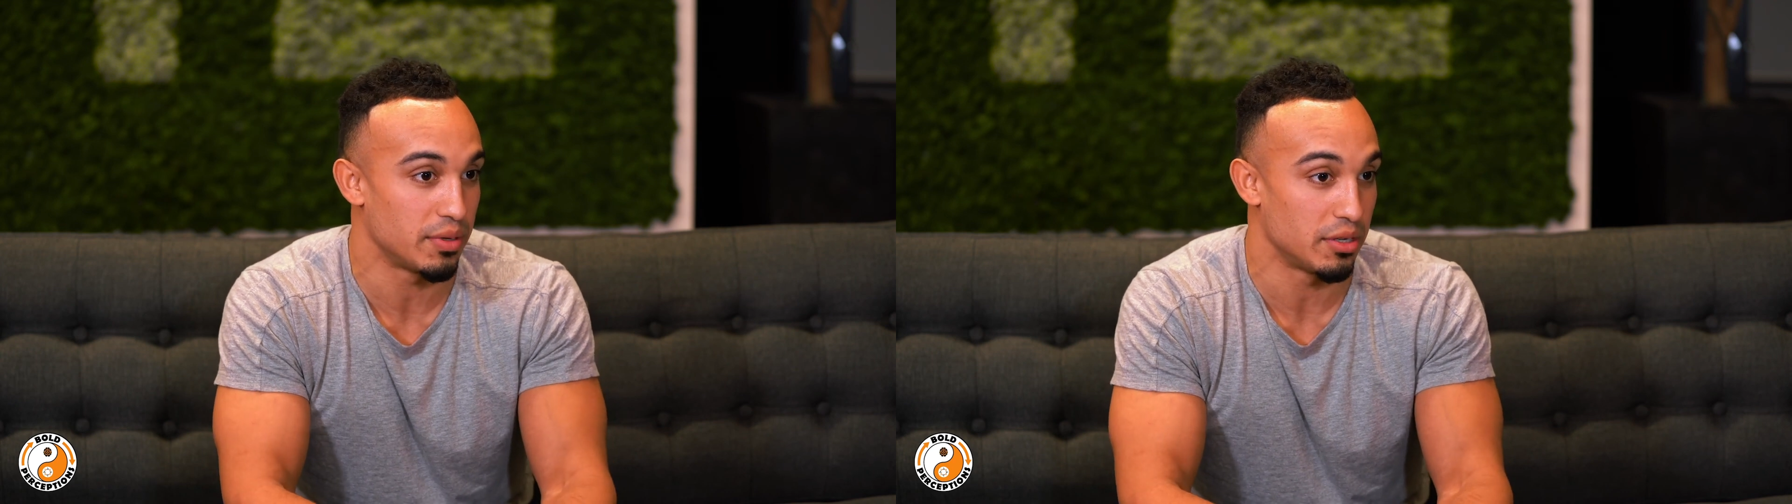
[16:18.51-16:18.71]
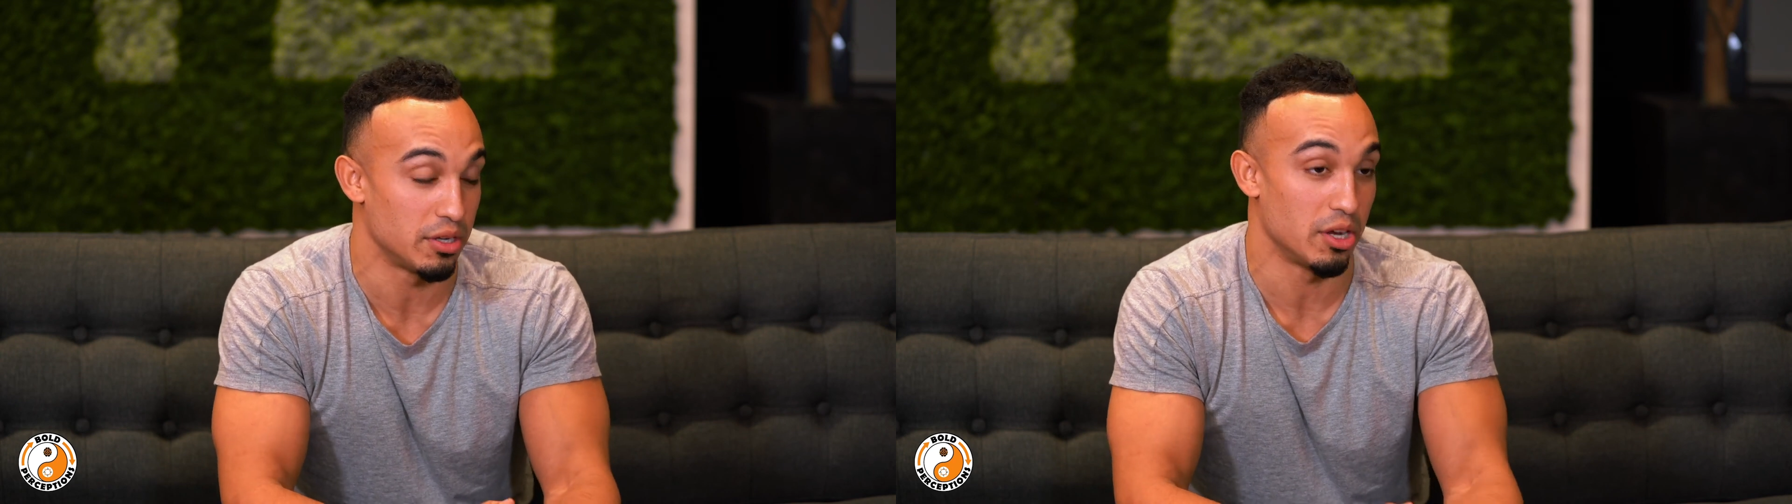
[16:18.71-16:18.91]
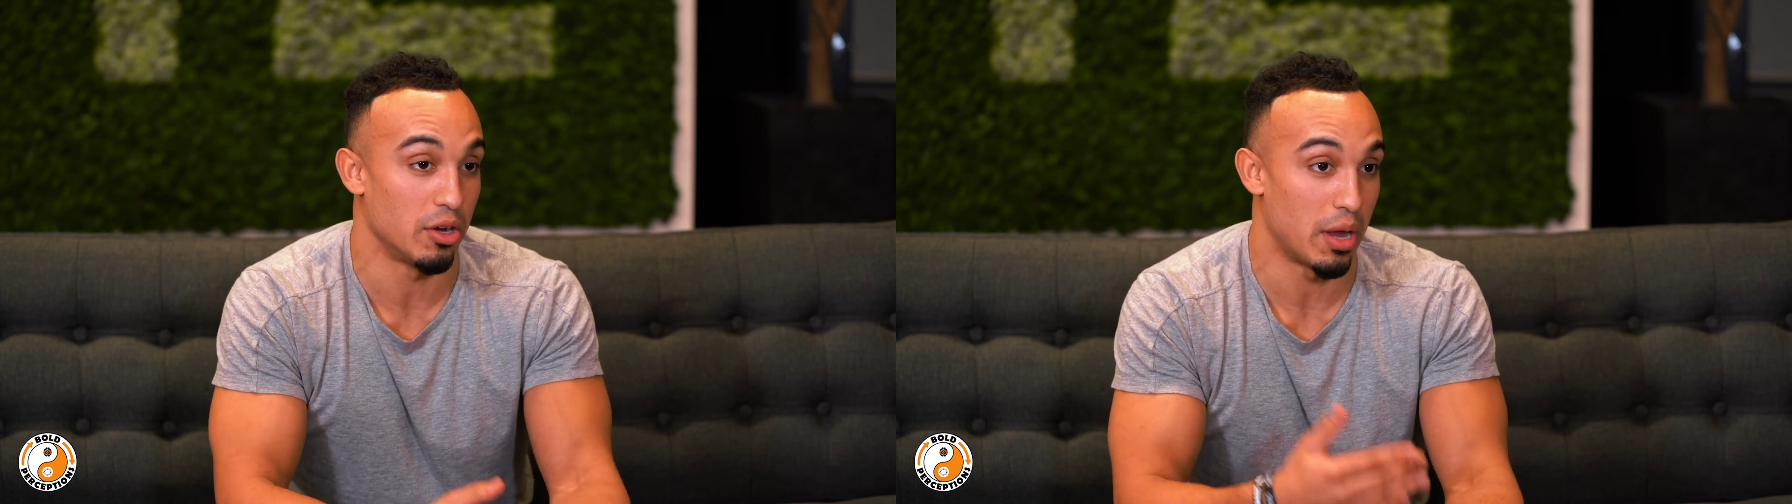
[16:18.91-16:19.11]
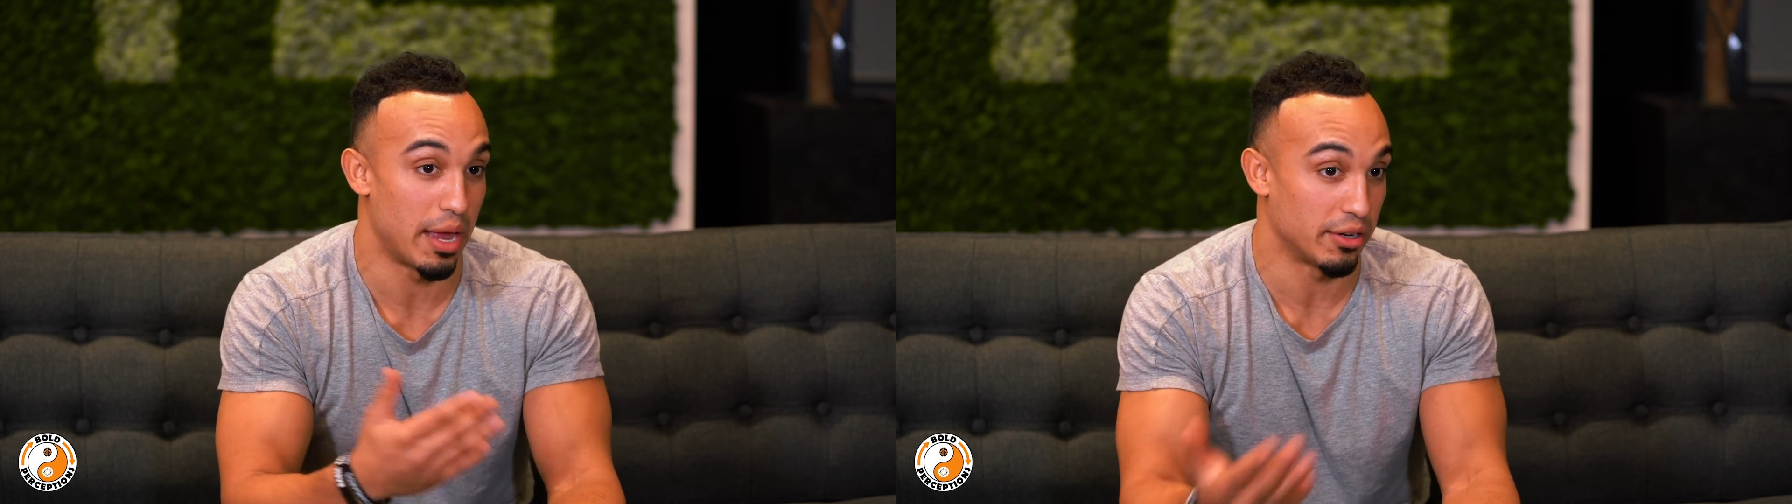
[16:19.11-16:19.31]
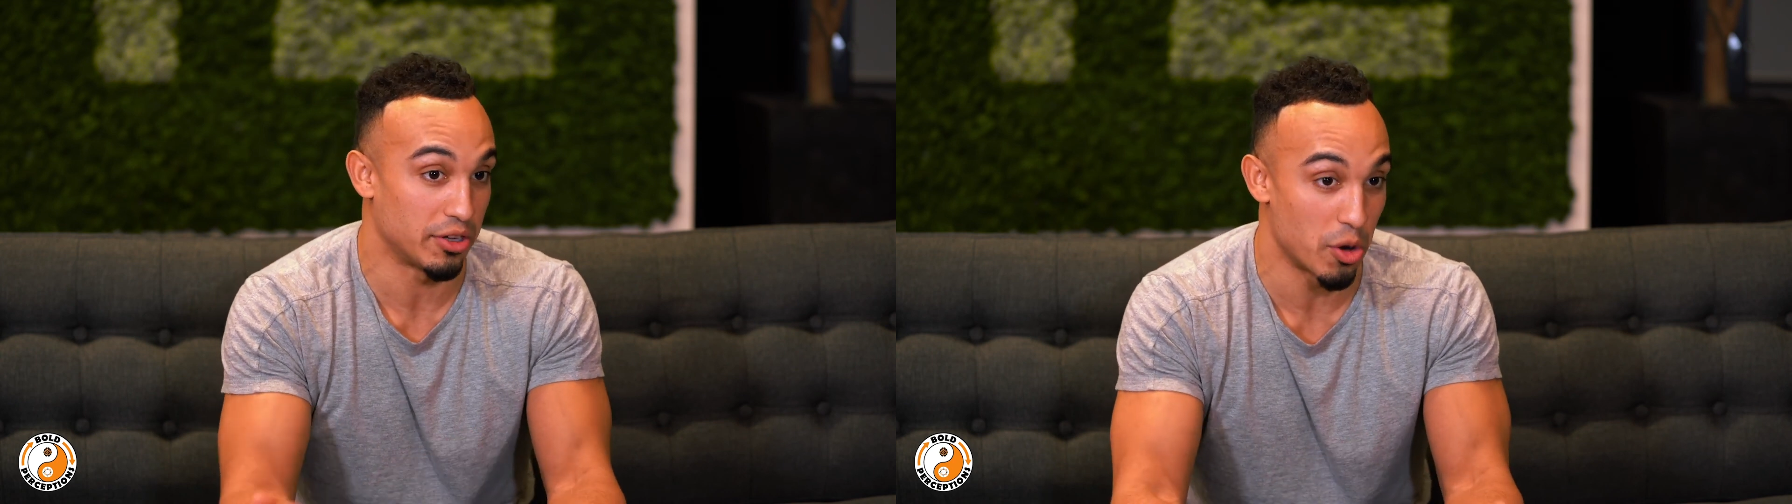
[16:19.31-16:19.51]

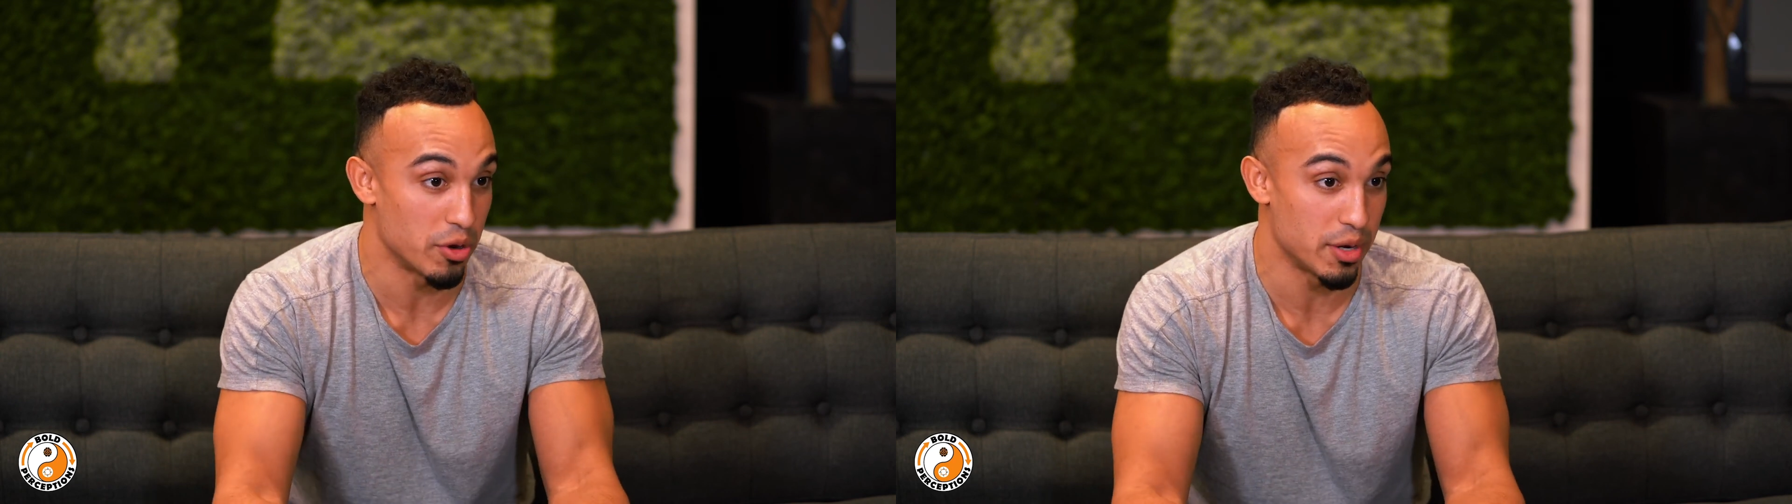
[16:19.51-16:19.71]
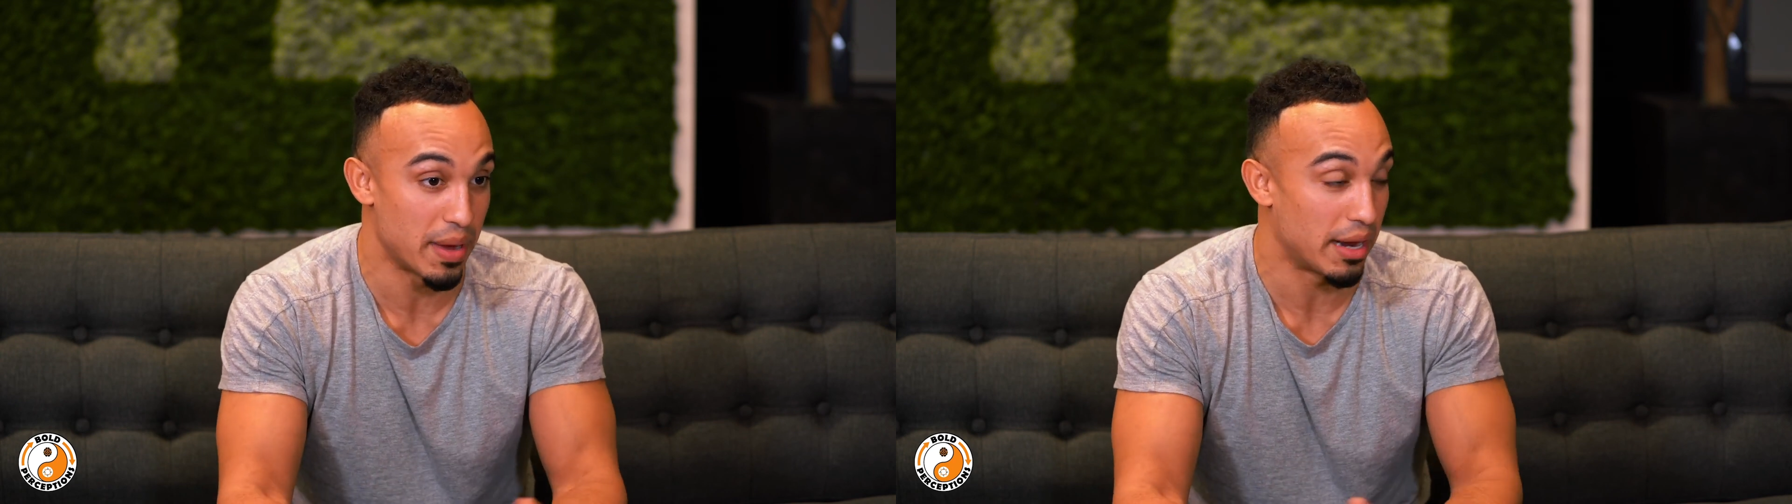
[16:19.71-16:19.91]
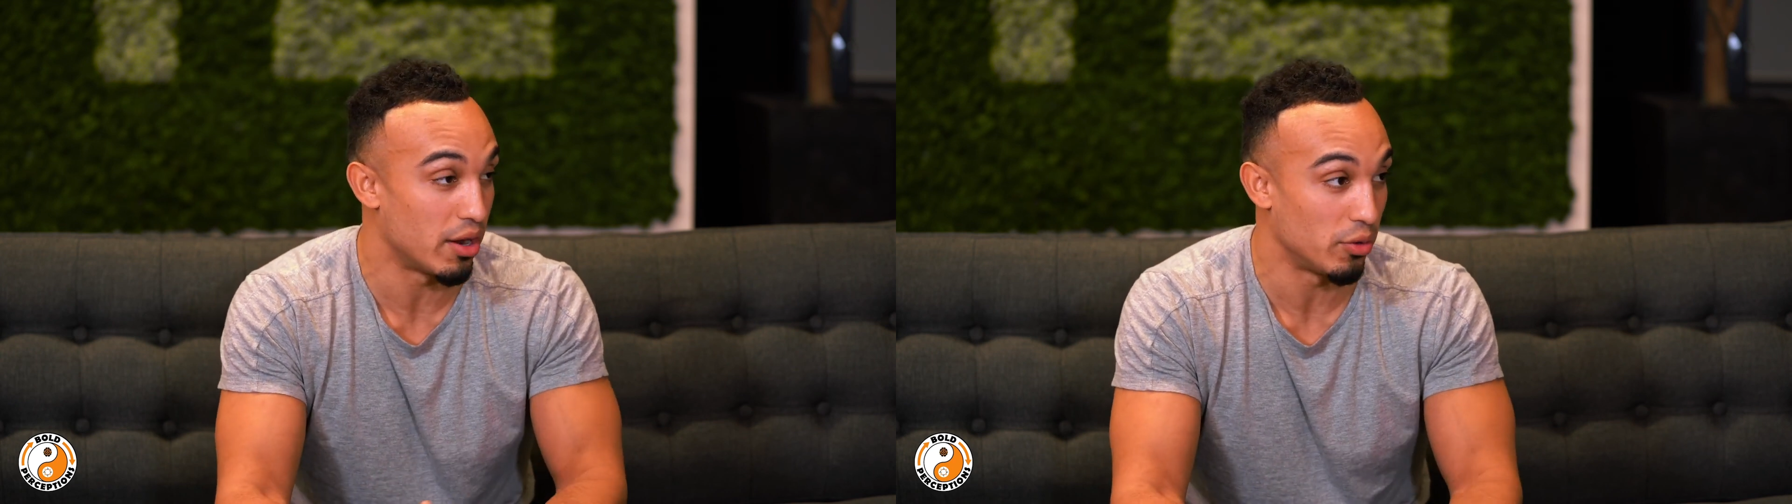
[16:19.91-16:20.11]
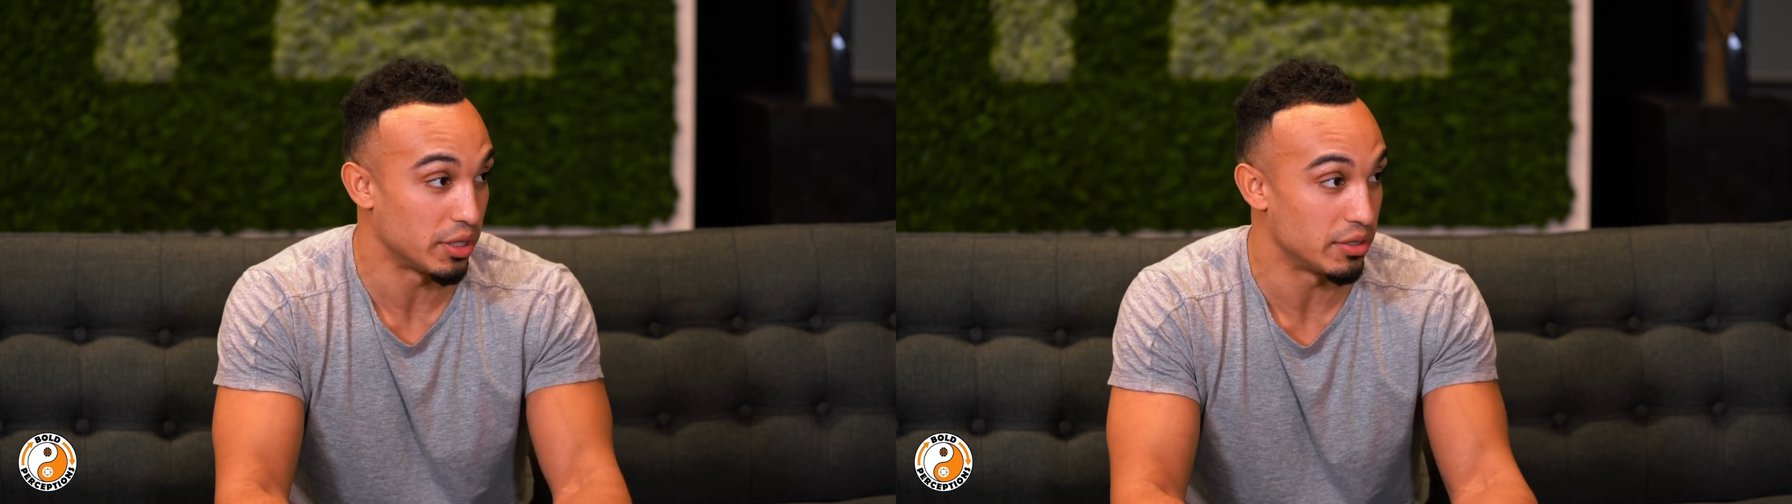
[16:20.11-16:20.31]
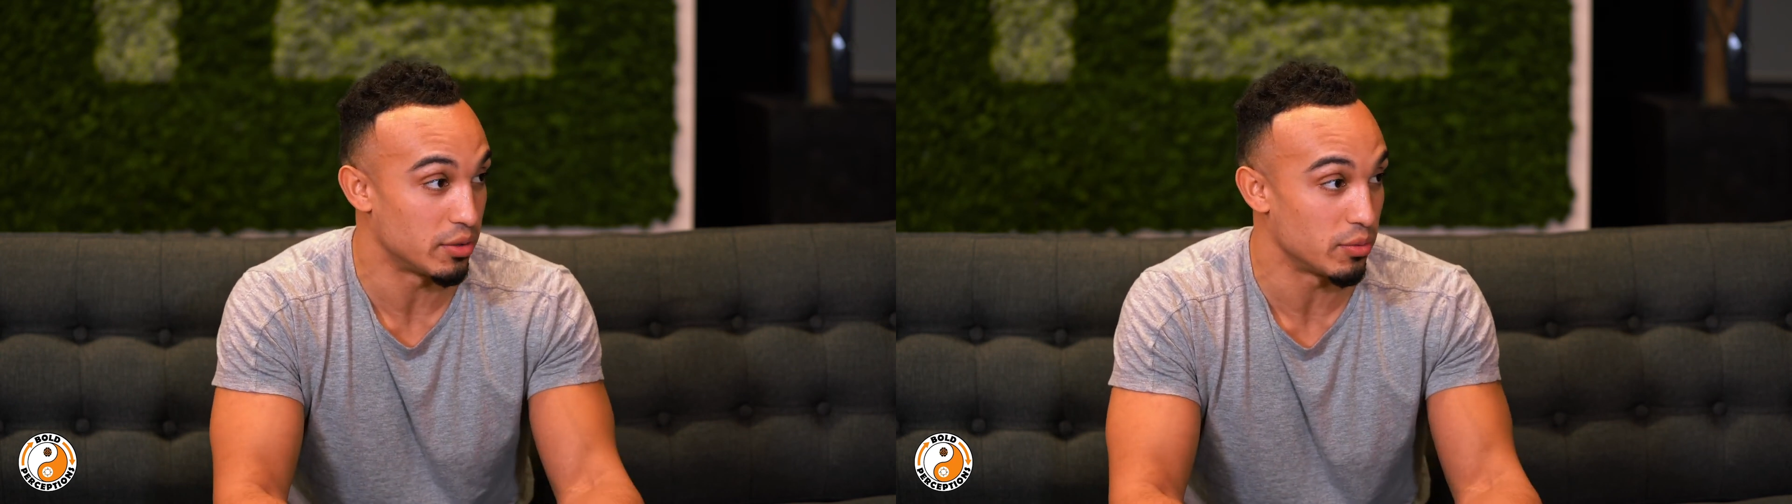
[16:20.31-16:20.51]
and going to bed only,